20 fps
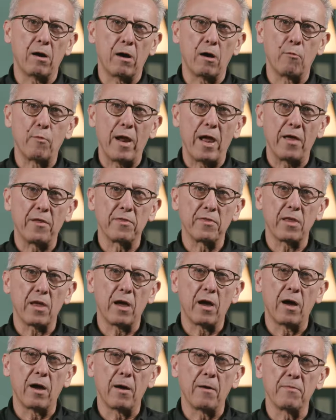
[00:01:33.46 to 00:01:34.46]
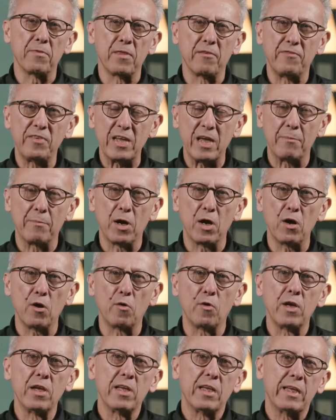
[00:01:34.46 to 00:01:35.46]
around the
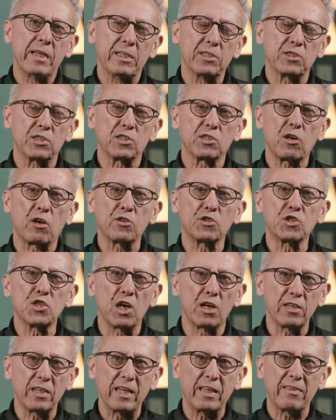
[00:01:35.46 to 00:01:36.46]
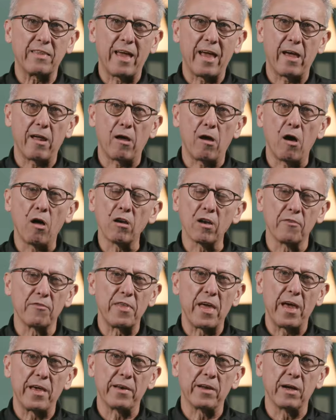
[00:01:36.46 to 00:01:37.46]
VMO is to start chunking all of
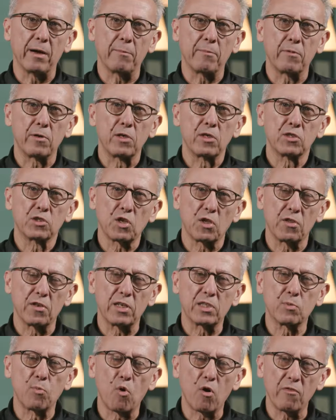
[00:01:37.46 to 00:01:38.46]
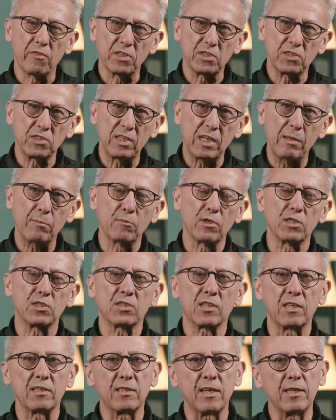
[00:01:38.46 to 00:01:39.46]
that up so that it's more of a
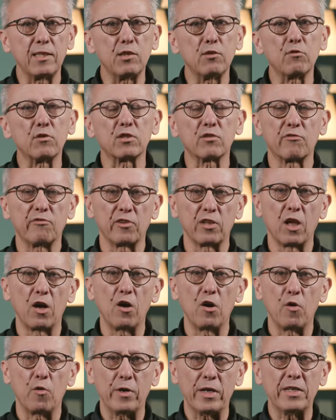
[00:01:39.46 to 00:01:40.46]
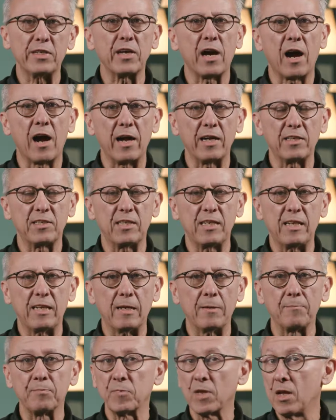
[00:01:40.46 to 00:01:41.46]
seamless, continuous flow into
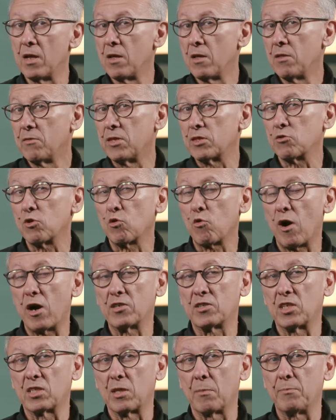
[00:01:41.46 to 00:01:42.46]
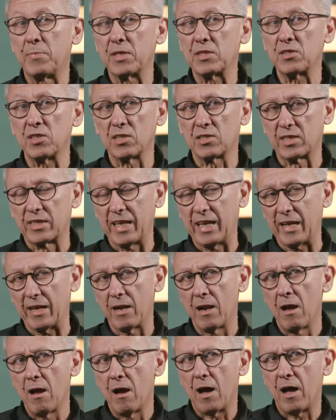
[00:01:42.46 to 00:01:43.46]
IT. This requires that the business
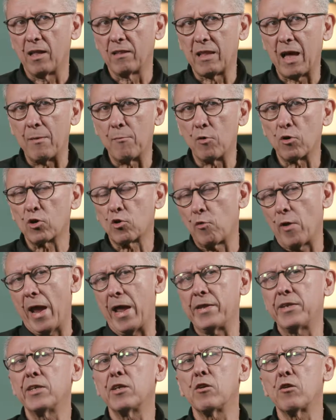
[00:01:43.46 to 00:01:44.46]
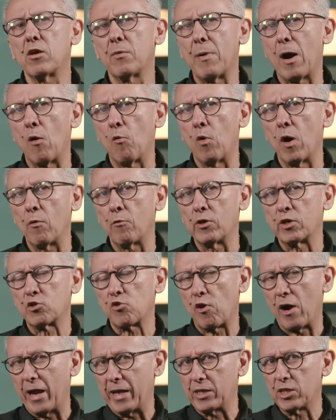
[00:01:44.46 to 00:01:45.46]
get a lot more granular about what we're
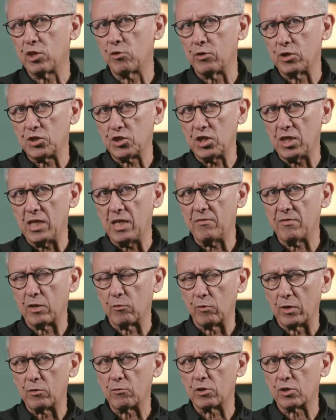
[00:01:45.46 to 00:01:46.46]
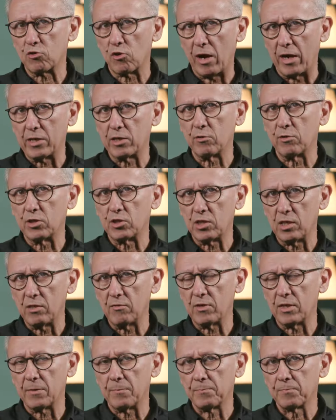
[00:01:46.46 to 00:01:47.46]
trying to achieve and when we're trying to
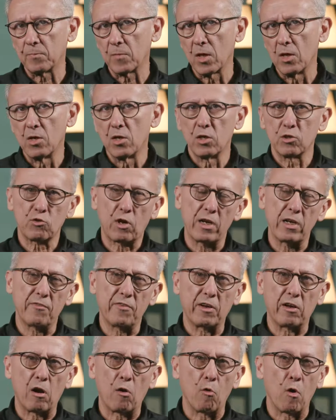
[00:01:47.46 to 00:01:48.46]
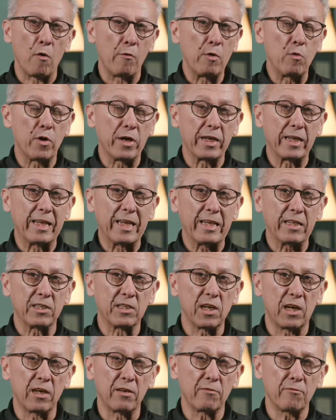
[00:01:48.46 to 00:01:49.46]
achieve it. Trying to figure out what we want to get
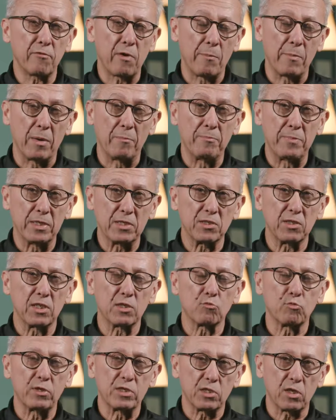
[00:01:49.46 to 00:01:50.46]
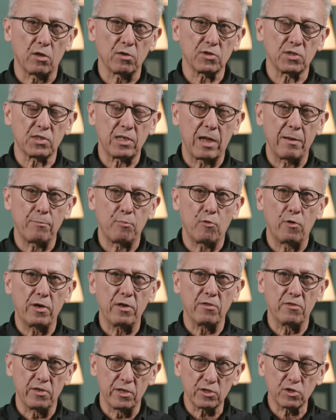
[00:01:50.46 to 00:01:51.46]
done from a business result
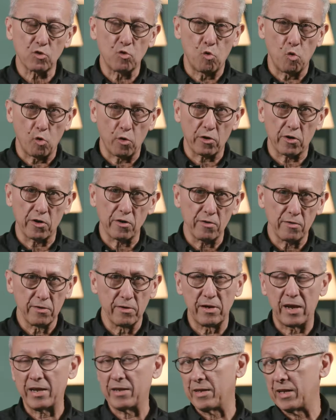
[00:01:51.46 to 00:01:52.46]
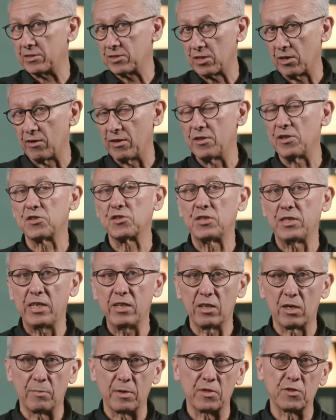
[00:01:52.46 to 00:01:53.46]
standpoint this quarter, not necessarily this
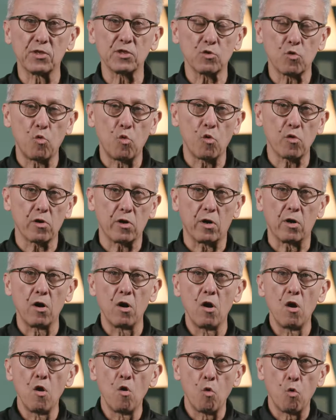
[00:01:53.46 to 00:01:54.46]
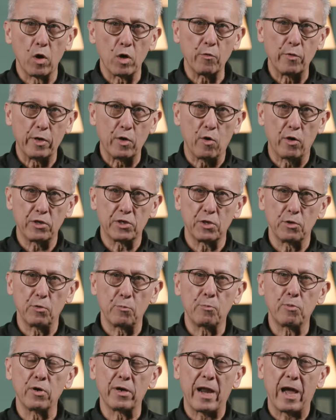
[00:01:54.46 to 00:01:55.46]
year, but this quarter, what are we going to
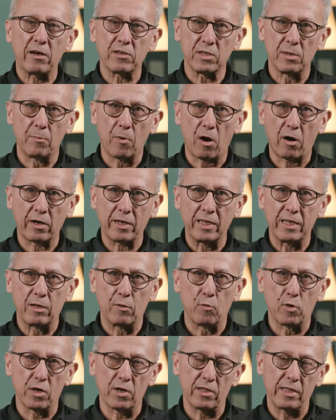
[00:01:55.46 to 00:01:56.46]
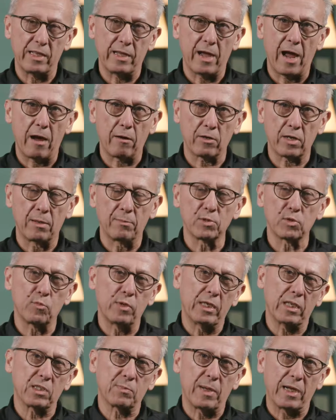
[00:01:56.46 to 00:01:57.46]
put out to market and what are the outcomes
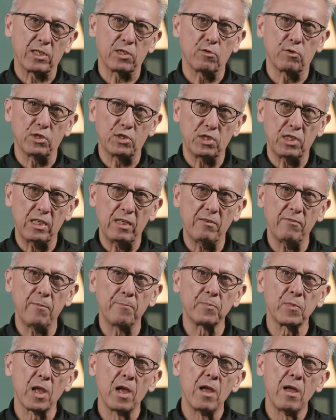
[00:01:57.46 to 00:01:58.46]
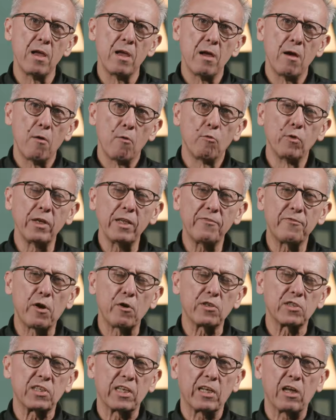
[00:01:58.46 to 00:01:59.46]
we expect to achieve? Really
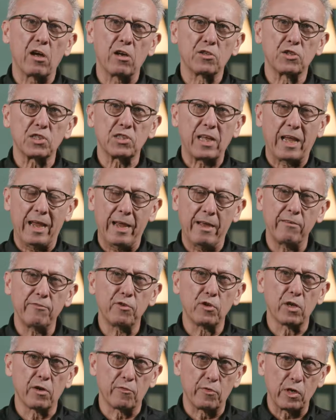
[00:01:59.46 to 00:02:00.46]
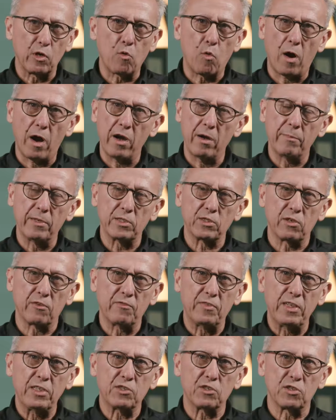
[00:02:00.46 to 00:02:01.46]
focusing on just a handful of requirements or
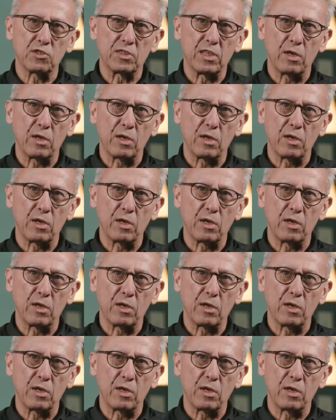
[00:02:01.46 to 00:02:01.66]
features